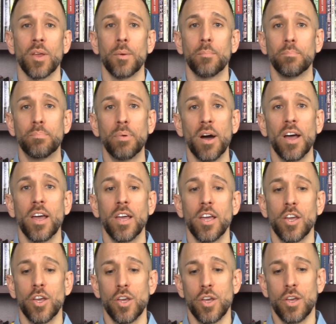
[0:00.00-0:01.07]
But
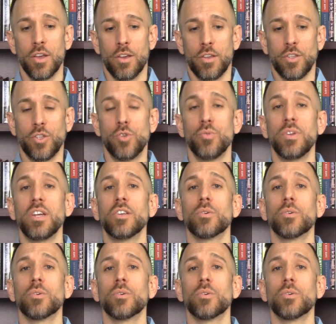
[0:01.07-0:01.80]
you need